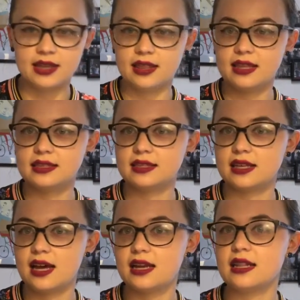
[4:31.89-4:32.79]
this is
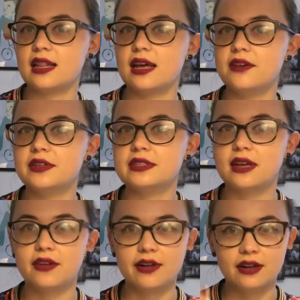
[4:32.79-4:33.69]
on and the oven's
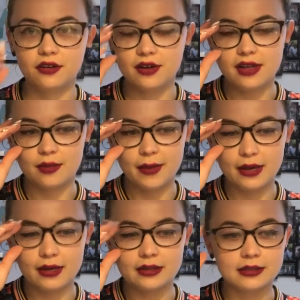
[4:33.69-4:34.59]
on right underneath. My
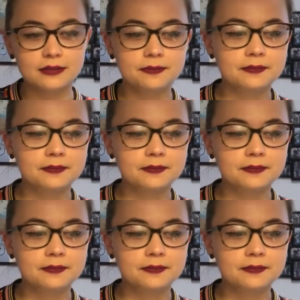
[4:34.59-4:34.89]
goodness.